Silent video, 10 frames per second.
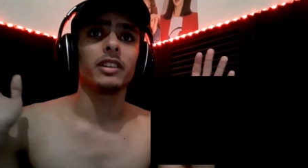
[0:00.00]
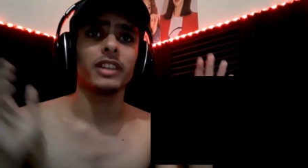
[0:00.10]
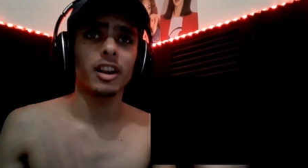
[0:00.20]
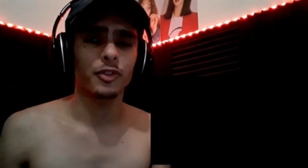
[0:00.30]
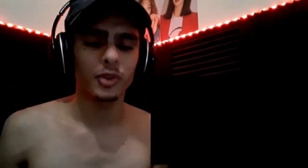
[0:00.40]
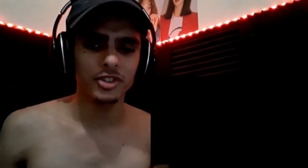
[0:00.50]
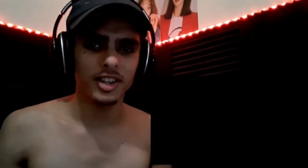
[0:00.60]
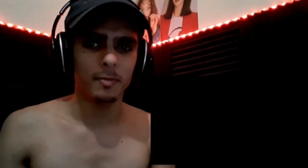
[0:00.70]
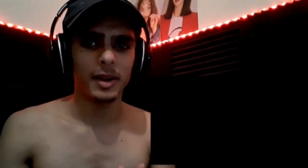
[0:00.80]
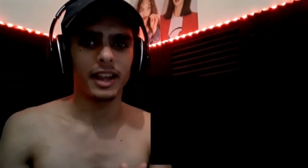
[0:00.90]
they are from
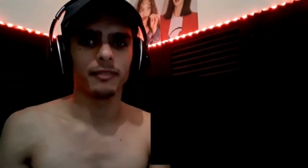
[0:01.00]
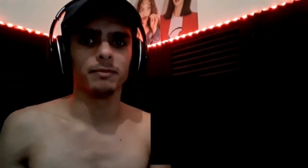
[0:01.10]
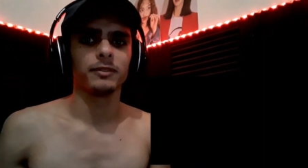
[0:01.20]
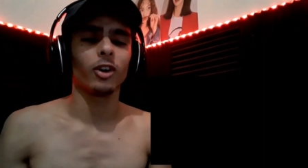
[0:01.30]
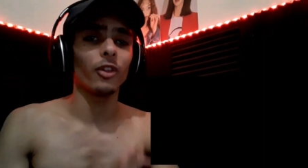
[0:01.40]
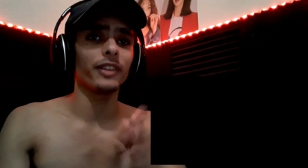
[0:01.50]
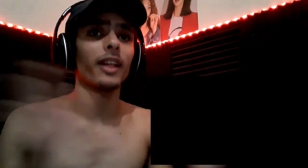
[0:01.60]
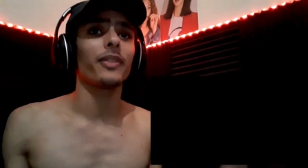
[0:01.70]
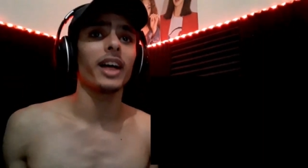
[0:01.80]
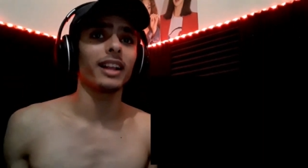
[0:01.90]
Japan. Other
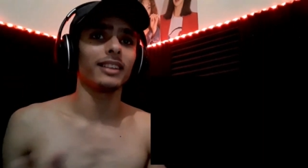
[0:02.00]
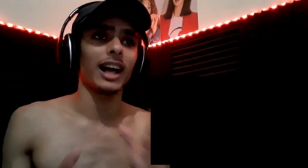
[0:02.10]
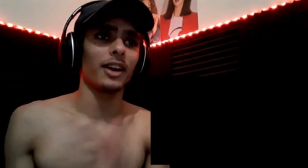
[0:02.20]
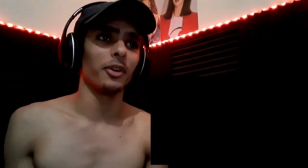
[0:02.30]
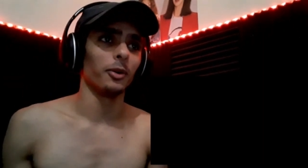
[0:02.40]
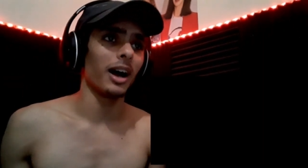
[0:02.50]
than that, I don't know.